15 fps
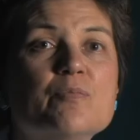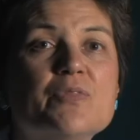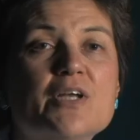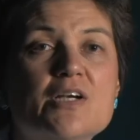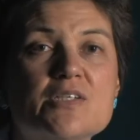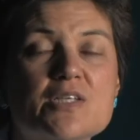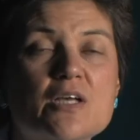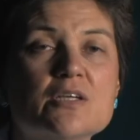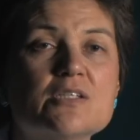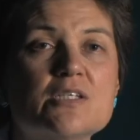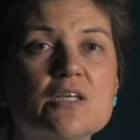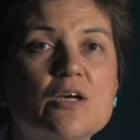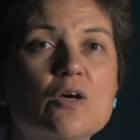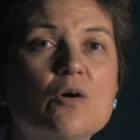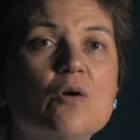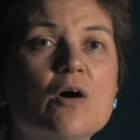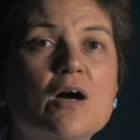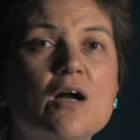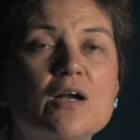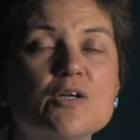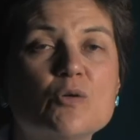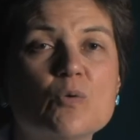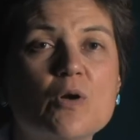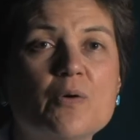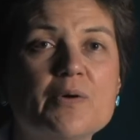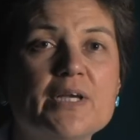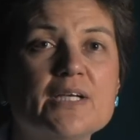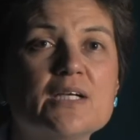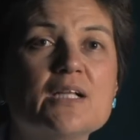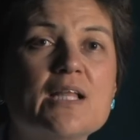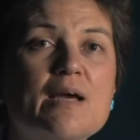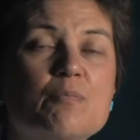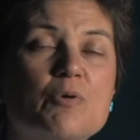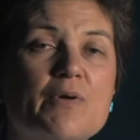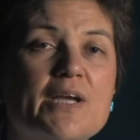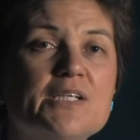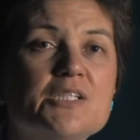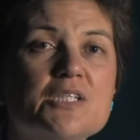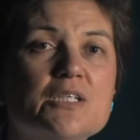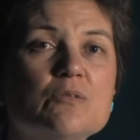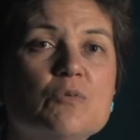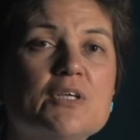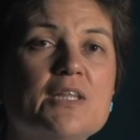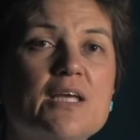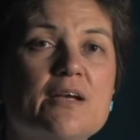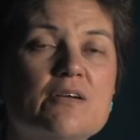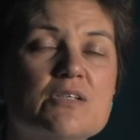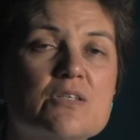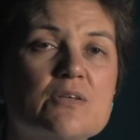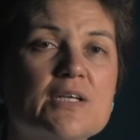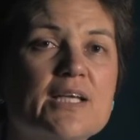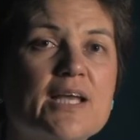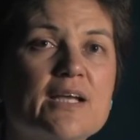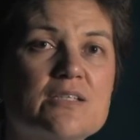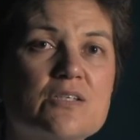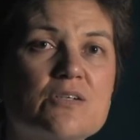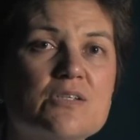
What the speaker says: There's also our growing collaboration with the Arizona Cancer